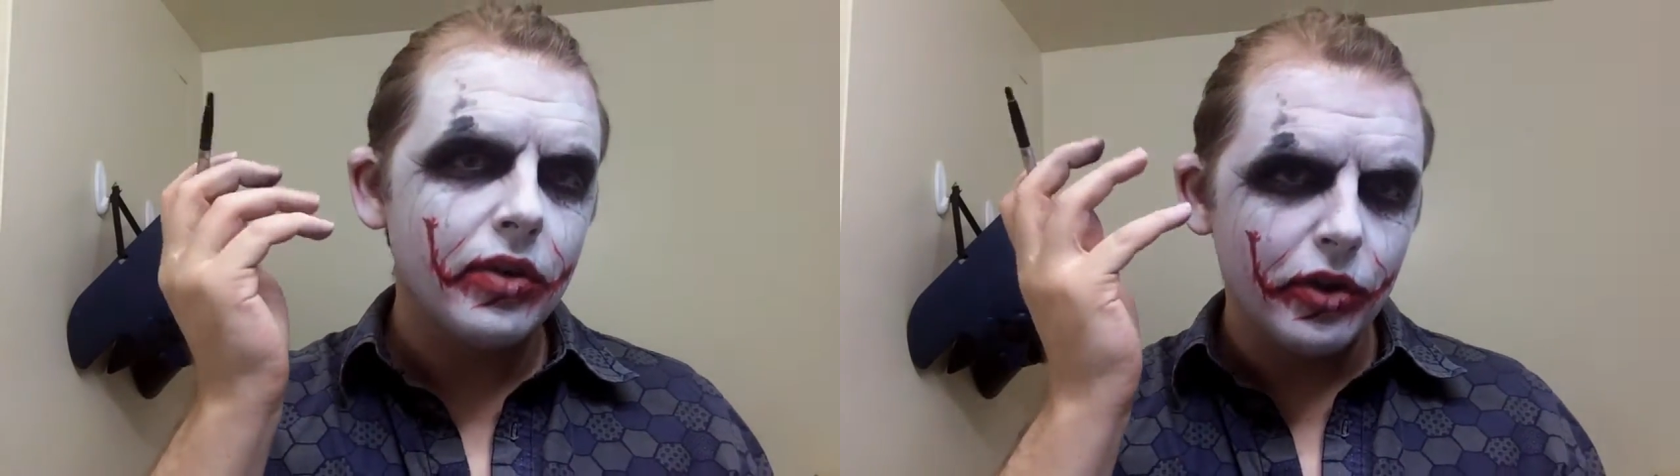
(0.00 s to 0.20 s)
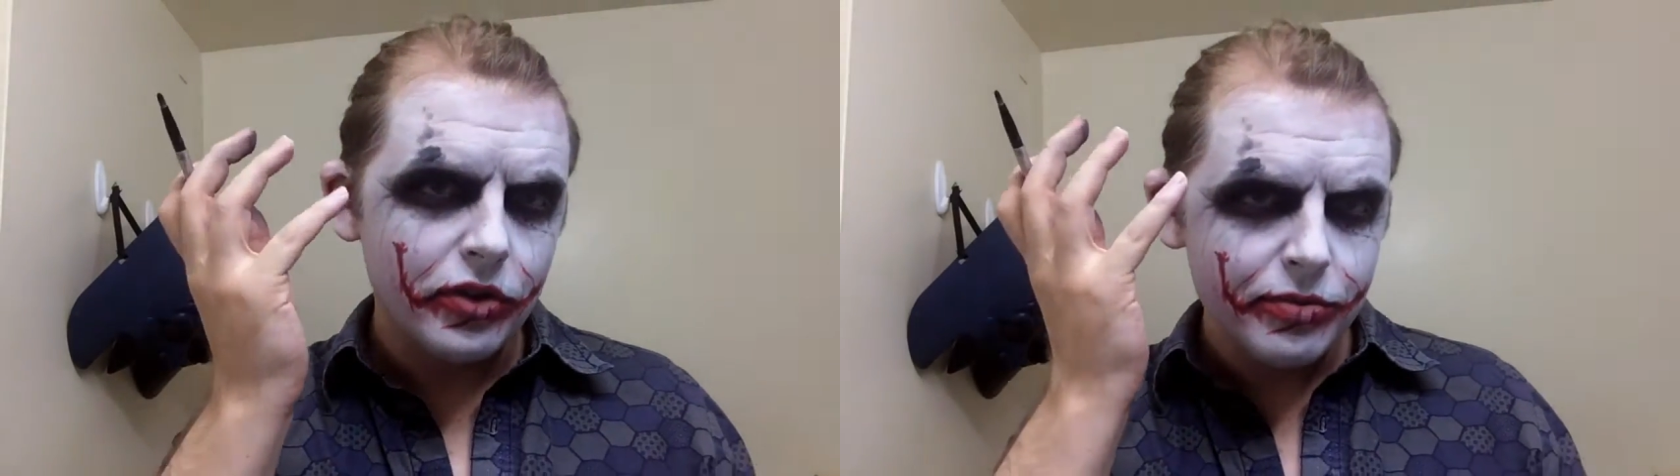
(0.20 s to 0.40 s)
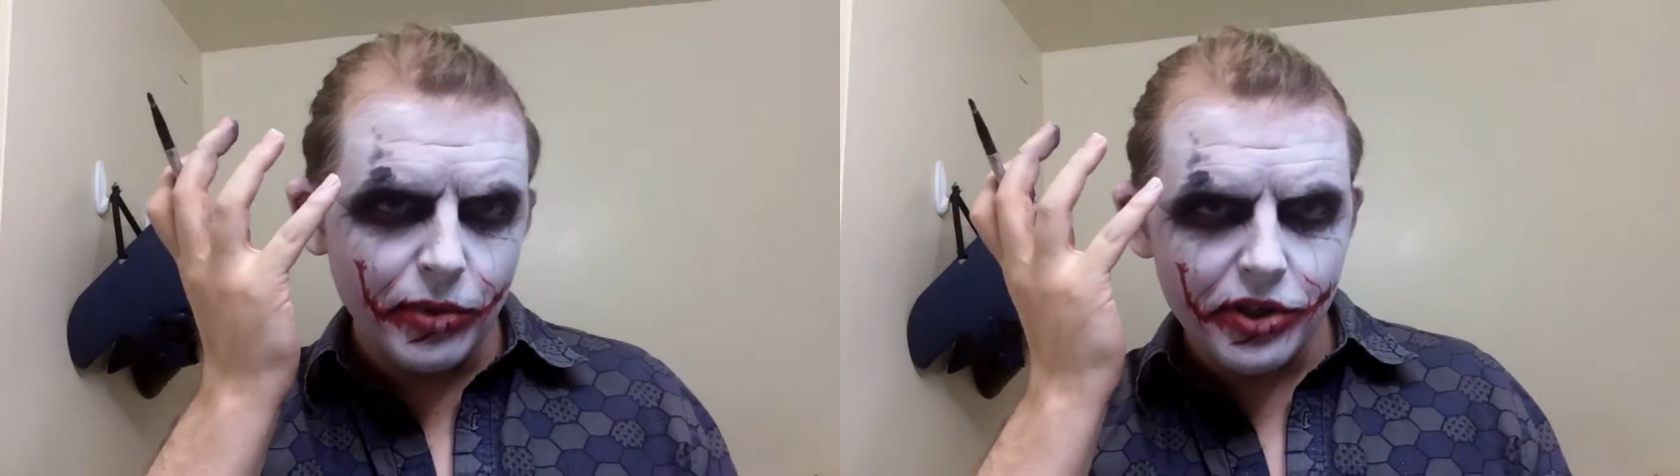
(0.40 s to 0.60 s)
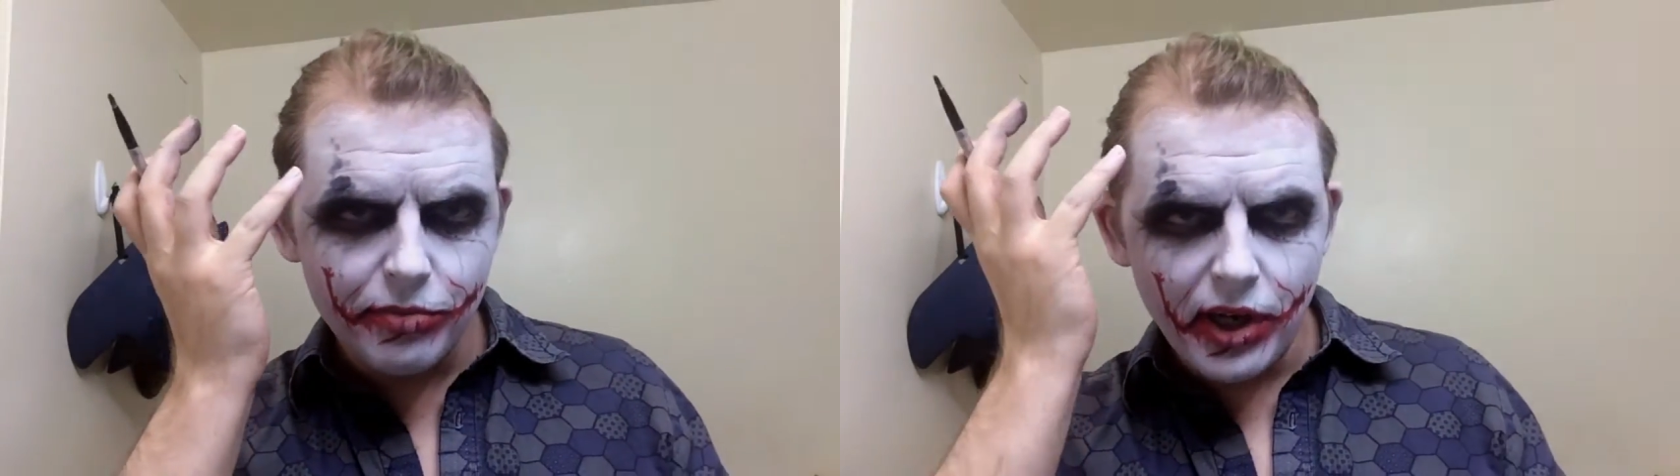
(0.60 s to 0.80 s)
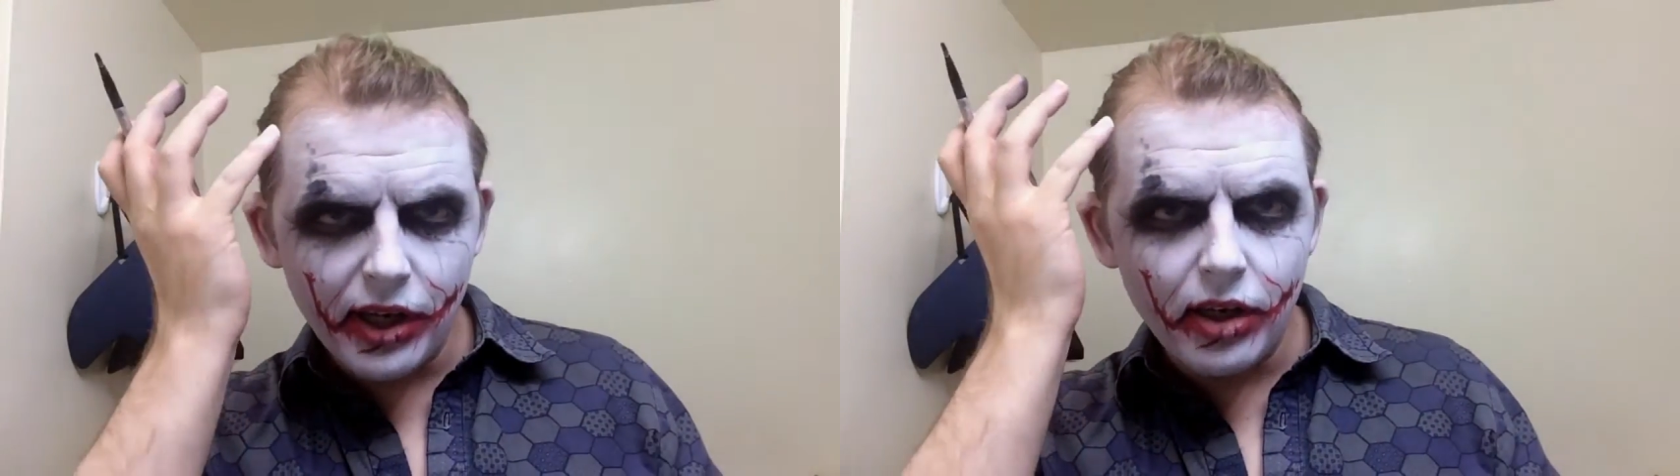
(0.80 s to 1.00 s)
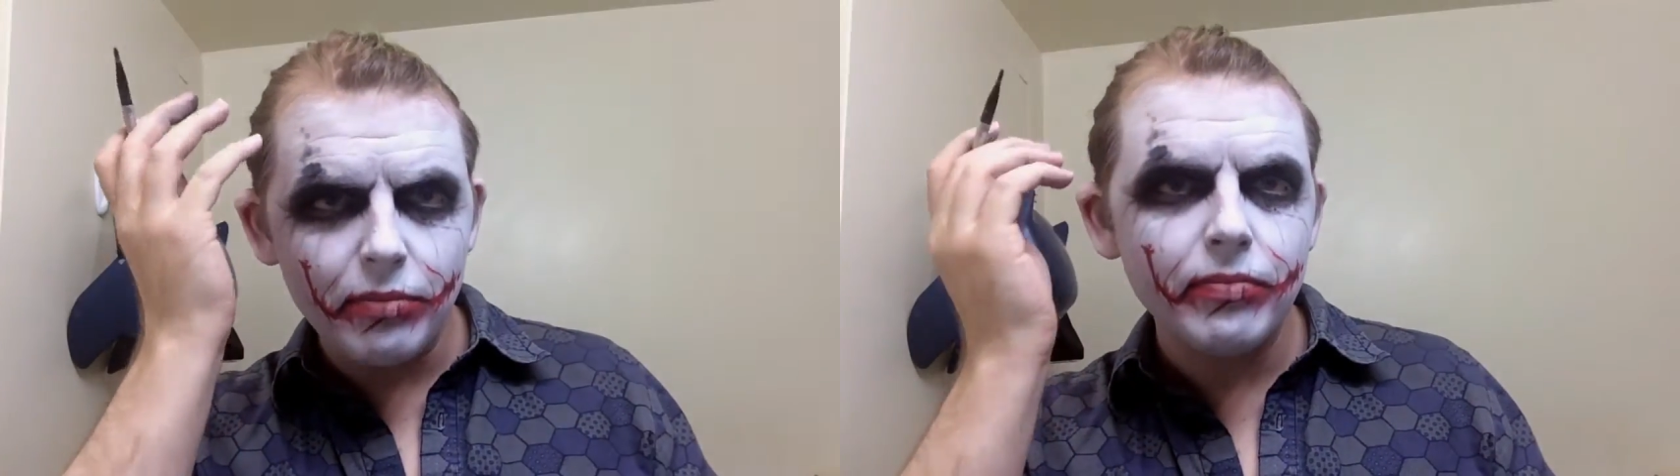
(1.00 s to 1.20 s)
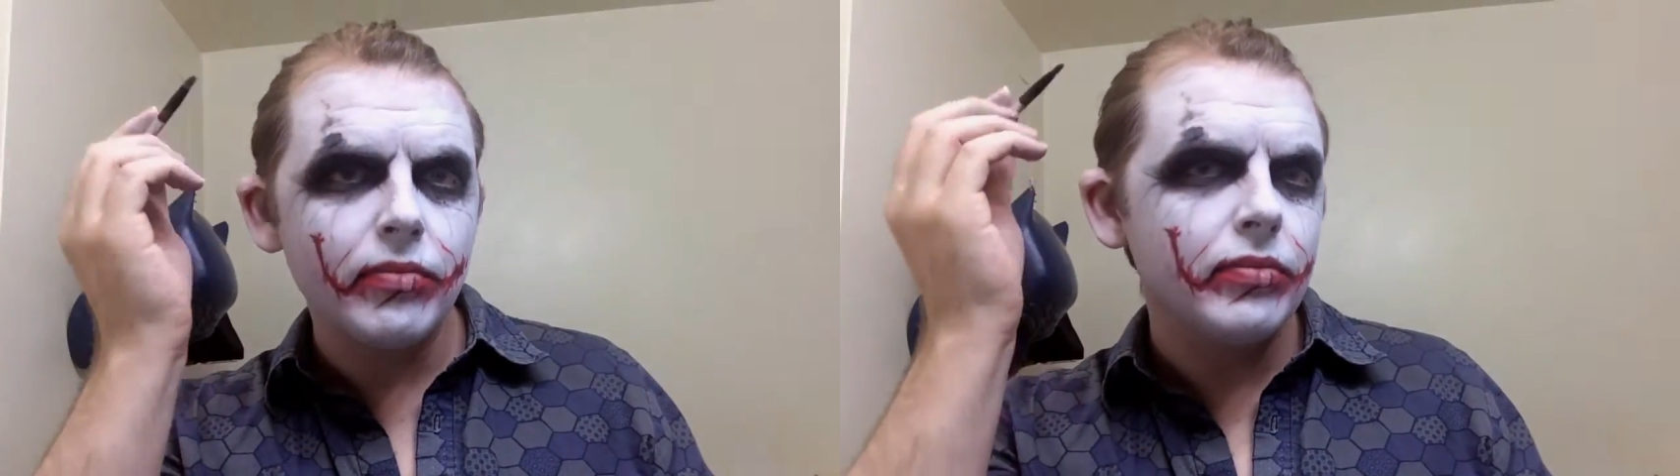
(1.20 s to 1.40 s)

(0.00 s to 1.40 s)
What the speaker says: of a smudge of makeup